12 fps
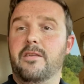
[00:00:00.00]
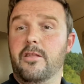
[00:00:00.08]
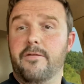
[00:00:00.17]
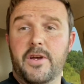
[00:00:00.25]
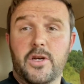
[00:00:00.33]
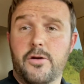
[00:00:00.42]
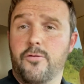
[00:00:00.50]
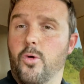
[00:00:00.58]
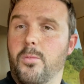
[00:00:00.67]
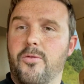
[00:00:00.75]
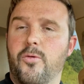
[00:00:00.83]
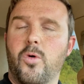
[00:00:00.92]
Victory
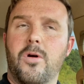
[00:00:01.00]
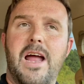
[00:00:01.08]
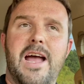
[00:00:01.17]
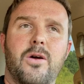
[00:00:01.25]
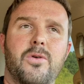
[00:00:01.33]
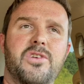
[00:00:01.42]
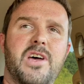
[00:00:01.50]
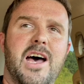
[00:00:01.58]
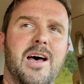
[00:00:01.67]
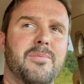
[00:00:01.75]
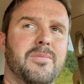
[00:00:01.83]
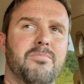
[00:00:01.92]
4x4 rack on
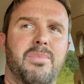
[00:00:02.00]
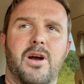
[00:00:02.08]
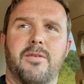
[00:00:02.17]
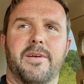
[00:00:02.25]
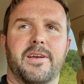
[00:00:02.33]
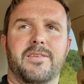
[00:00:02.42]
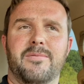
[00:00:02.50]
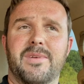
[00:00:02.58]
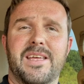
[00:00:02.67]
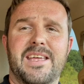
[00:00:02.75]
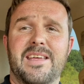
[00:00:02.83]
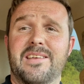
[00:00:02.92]
top, perfect.
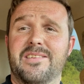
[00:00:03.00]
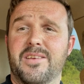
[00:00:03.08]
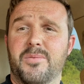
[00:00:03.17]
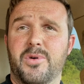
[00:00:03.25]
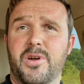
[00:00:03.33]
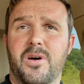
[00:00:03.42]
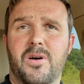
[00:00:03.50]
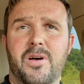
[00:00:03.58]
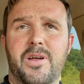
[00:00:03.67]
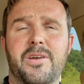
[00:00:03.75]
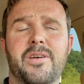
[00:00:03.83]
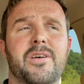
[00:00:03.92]
Easy to put
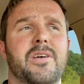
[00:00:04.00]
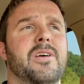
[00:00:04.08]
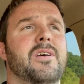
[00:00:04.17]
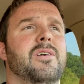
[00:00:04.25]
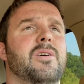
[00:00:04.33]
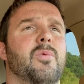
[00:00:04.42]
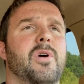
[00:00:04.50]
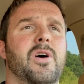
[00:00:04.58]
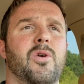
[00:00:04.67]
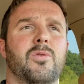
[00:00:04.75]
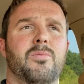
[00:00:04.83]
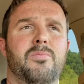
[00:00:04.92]
on. Went
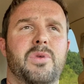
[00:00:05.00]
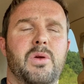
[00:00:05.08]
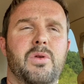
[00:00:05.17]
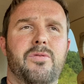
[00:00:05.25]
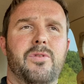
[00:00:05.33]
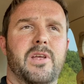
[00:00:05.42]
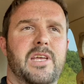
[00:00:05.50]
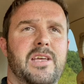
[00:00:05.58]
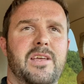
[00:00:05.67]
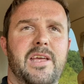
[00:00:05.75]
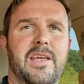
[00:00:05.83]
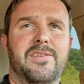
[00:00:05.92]
on
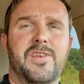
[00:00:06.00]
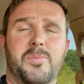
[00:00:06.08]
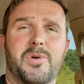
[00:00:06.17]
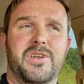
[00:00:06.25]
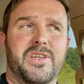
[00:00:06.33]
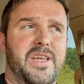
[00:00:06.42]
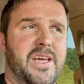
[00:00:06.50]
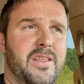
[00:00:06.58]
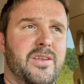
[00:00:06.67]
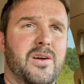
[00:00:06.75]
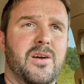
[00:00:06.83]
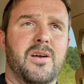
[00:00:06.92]
beautifully, easy to put
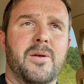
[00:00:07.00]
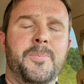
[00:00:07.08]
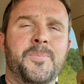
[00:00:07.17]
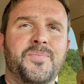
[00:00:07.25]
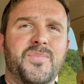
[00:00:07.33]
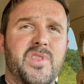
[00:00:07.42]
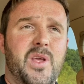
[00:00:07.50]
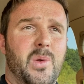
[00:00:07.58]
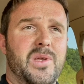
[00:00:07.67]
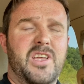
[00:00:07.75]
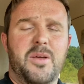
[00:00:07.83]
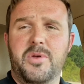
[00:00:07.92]
together. The
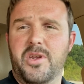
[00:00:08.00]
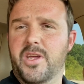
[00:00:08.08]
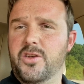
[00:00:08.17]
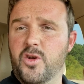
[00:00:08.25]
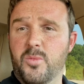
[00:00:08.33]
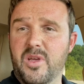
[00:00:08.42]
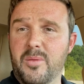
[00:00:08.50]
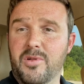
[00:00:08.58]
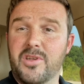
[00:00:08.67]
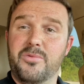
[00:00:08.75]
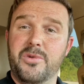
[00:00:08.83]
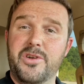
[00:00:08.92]
only time you need two
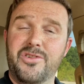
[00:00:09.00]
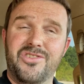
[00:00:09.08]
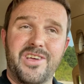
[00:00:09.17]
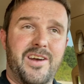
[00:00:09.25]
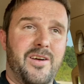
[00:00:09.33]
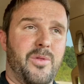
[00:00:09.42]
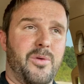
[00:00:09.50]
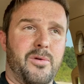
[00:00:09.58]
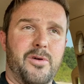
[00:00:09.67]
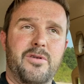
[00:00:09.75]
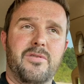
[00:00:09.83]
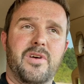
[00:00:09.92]
people is when you set it on the
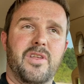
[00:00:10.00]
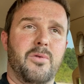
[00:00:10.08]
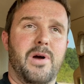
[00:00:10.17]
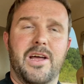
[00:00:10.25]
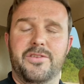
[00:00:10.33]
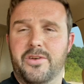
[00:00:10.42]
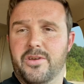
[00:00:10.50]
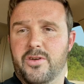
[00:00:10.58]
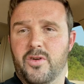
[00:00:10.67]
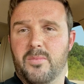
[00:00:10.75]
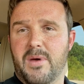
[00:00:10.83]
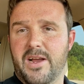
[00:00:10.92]
roof. Otherwise, you can
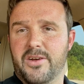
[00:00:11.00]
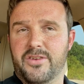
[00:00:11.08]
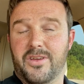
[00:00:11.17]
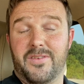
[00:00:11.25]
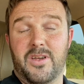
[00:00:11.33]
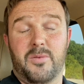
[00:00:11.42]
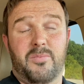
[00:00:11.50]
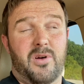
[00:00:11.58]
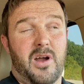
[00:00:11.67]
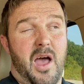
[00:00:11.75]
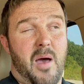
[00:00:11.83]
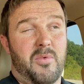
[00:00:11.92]
do it by yourself. You could
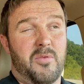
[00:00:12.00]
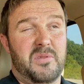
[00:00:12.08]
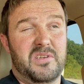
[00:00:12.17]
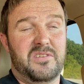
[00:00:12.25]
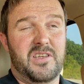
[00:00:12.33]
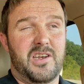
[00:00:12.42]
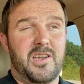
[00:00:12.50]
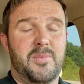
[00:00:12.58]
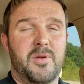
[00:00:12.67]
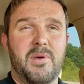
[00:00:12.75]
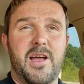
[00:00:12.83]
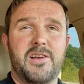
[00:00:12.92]
probably set it up
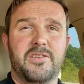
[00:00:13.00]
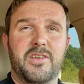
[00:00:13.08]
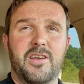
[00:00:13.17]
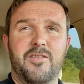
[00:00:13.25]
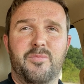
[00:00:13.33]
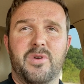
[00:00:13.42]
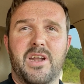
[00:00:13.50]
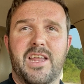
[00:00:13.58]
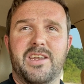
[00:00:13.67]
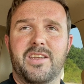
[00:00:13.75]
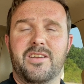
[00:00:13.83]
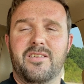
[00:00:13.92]
there by yourself, but I
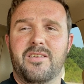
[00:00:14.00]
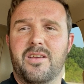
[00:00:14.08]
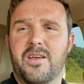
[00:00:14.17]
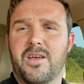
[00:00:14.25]
didn't.